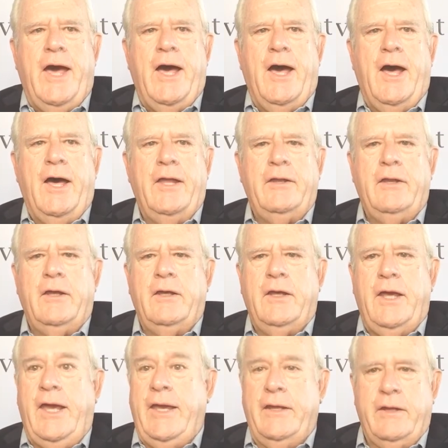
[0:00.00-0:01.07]
on
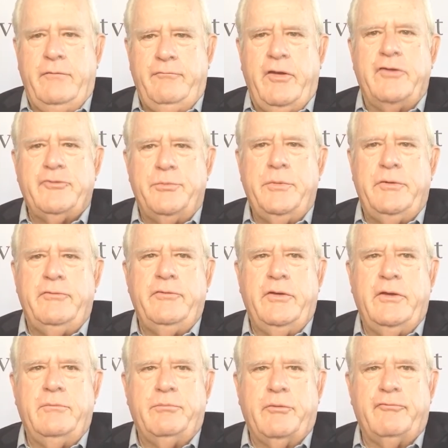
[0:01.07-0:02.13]
and investment
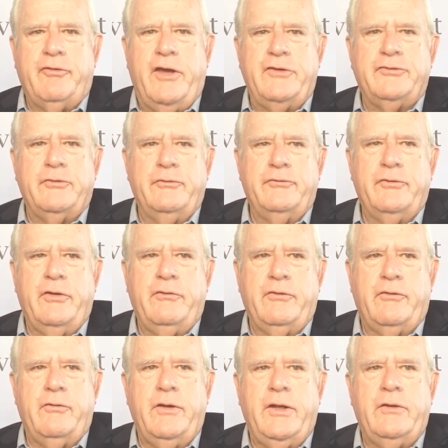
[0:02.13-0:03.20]
professionals on the
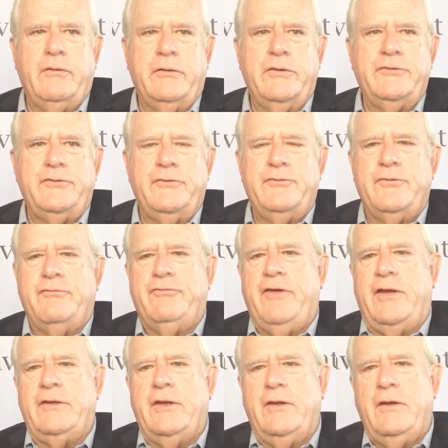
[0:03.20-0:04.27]
critical issues
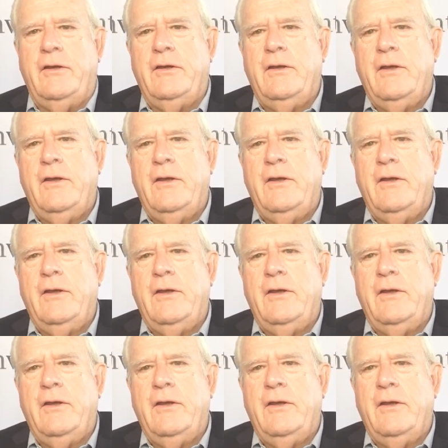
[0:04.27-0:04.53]
affecting